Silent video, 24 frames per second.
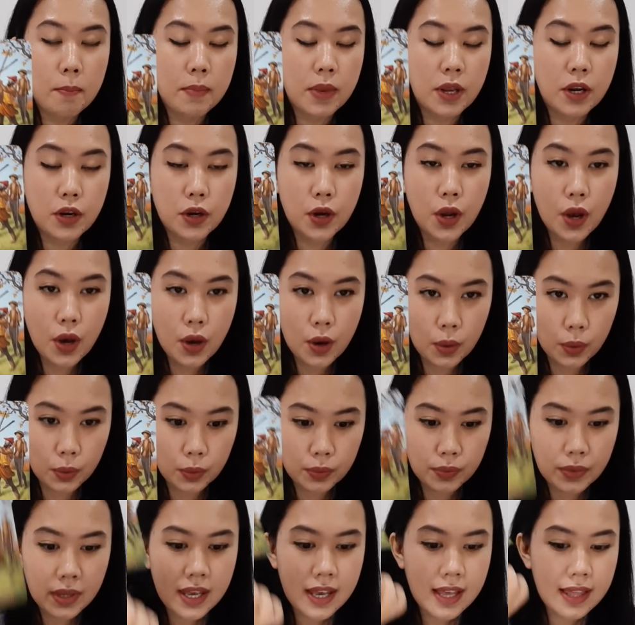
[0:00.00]
but
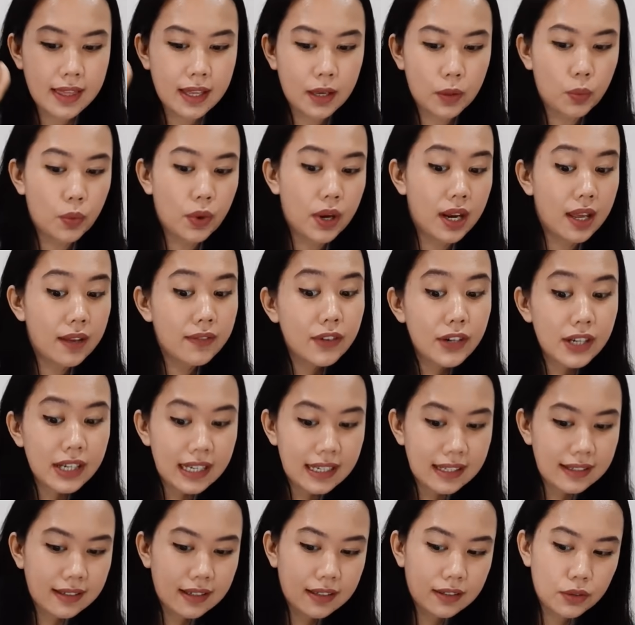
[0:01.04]
know that whatever it
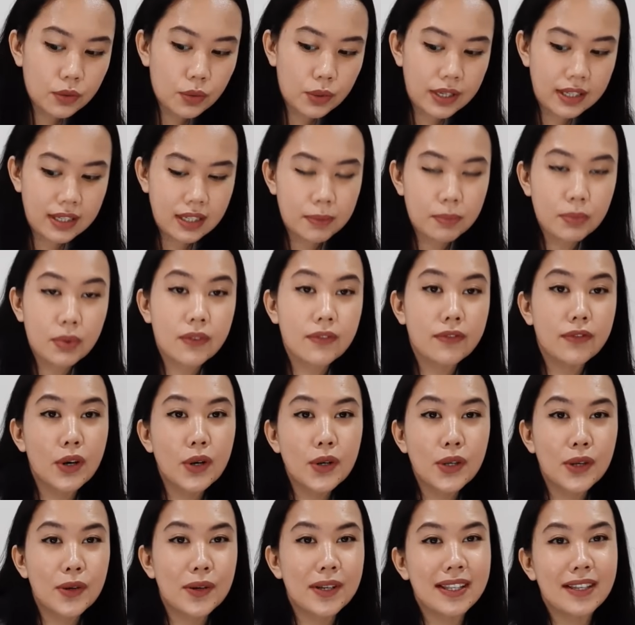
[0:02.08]
is that's going to
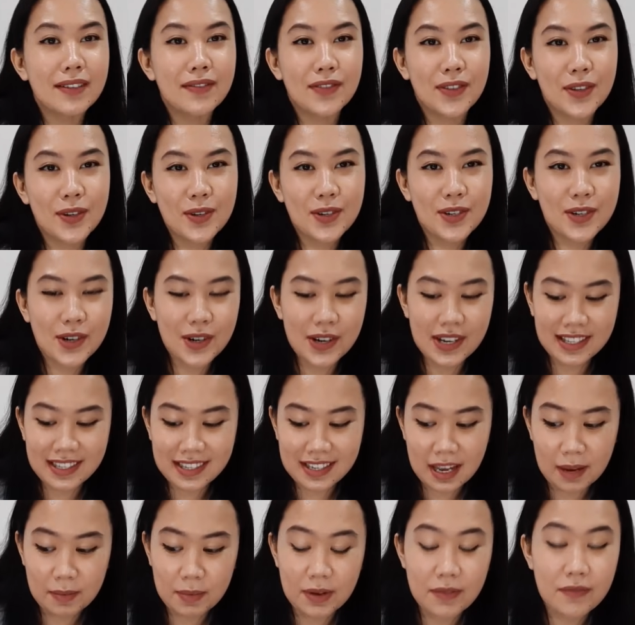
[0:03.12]
provoke you in the future,
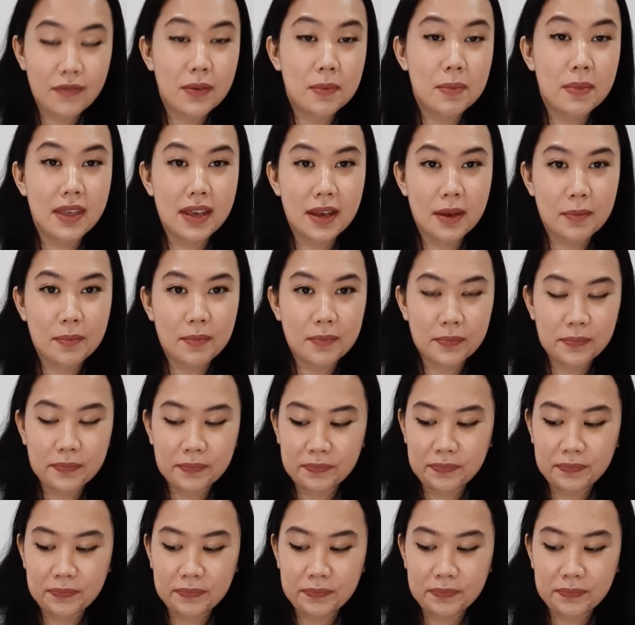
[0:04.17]
it's coming from them.